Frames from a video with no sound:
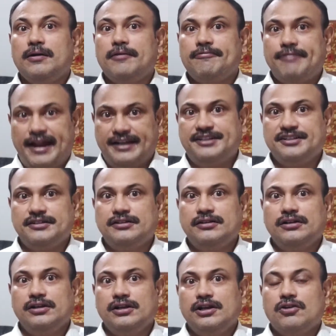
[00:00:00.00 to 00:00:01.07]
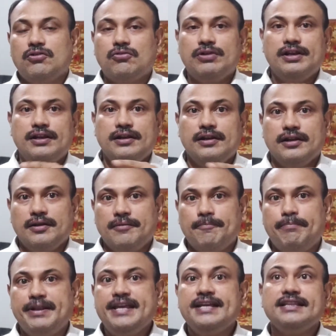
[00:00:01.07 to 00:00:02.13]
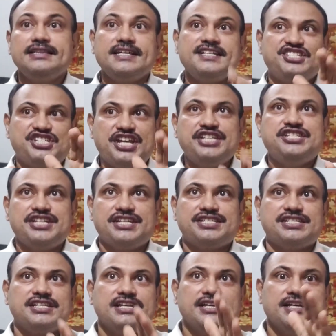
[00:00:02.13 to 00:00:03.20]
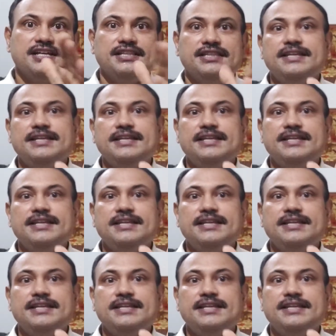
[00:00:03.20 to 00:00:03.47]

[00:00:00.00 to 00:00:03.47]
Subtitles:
factor will bring the changes in